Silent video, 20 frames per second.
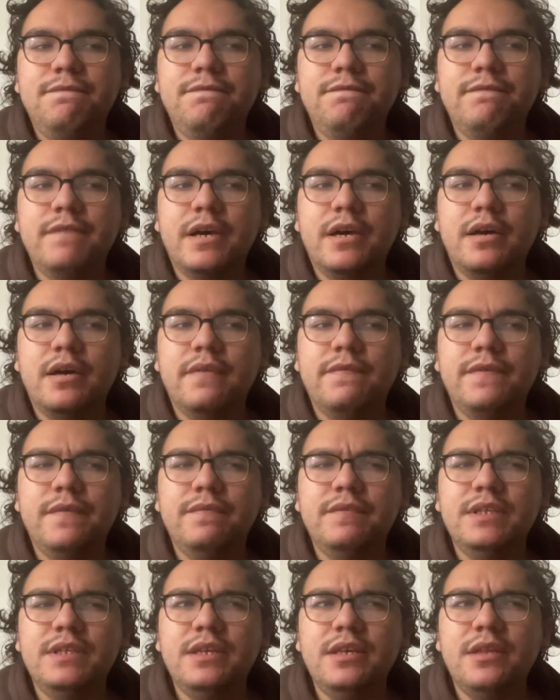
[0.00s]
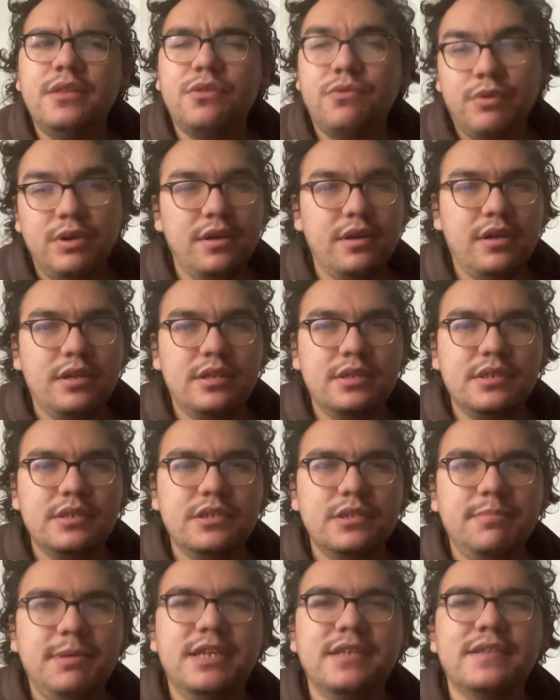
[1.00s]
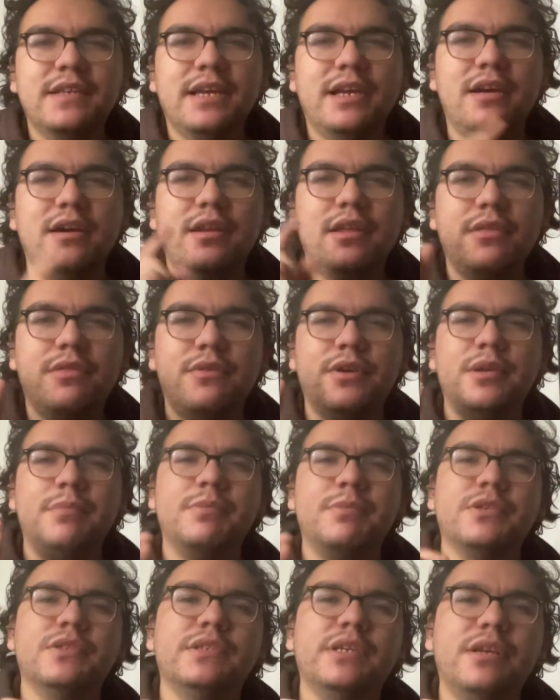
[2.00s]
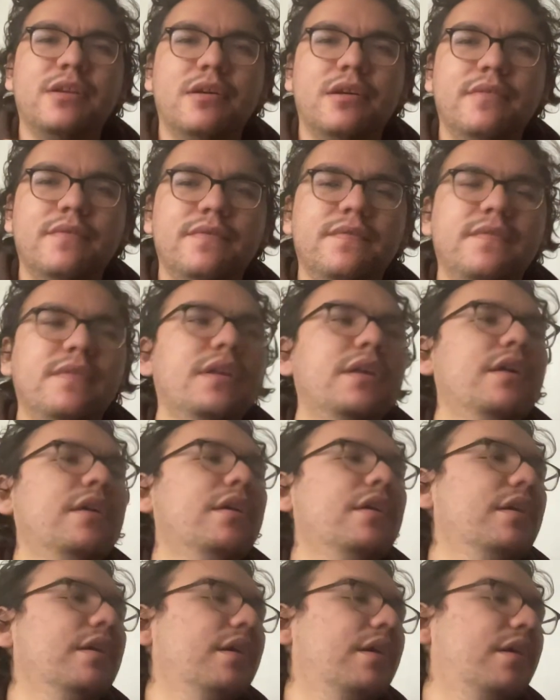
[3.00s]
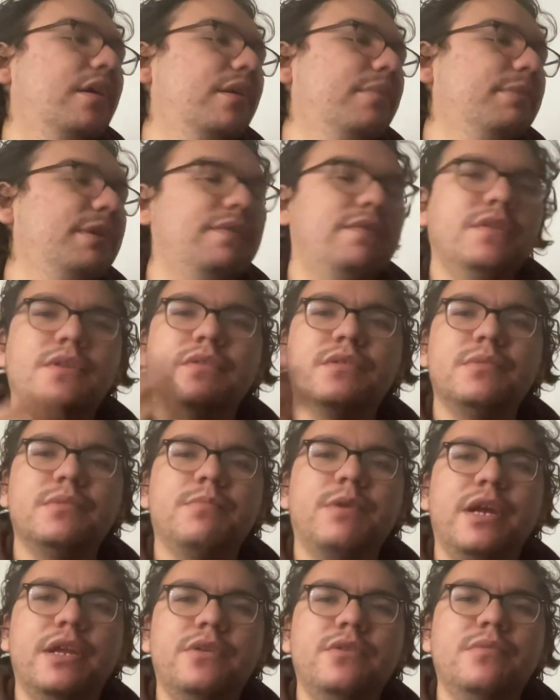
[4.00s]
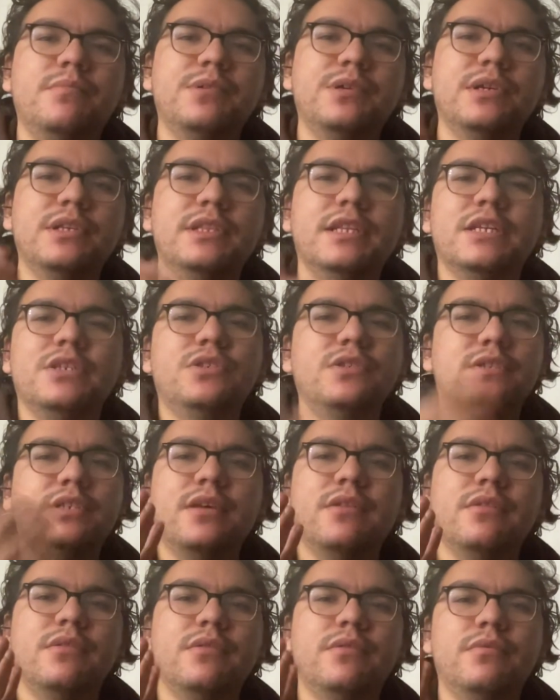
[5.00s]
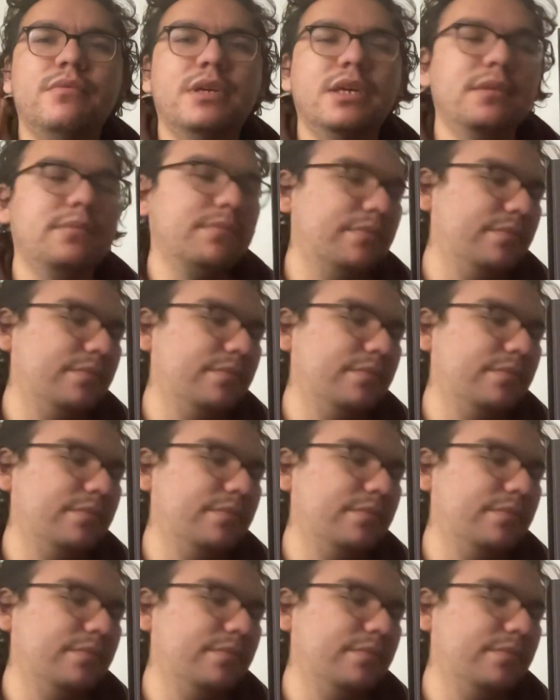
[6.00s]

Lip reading: $53 because I got it 30% off. Even though it was a brand new book, that's just how the way,